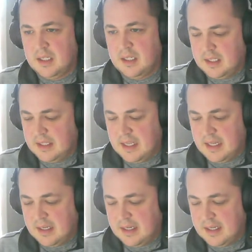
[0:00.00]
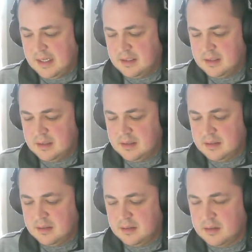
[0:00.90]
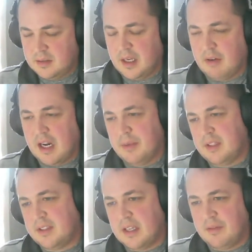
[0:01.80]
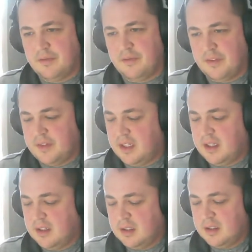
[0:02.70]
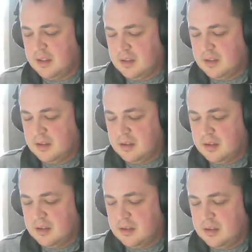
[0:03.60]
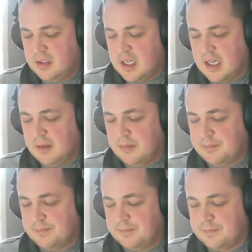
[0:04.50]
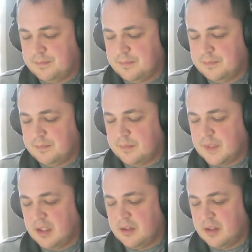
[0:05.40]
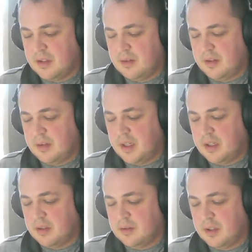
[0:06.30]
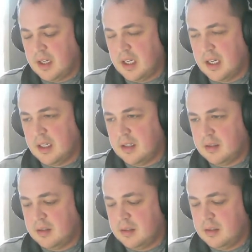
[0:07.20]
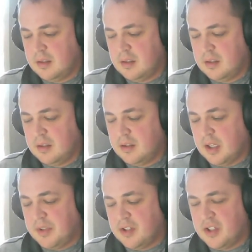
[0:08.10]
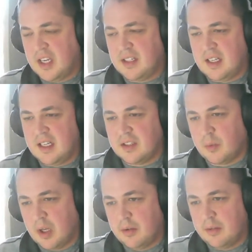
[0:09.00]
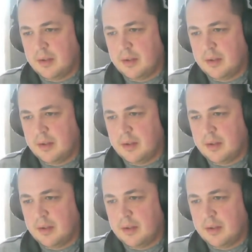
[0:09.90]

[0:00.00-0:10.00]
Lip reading: And then, so you got Rahm at 750. Then we get a little jump to JT at 12.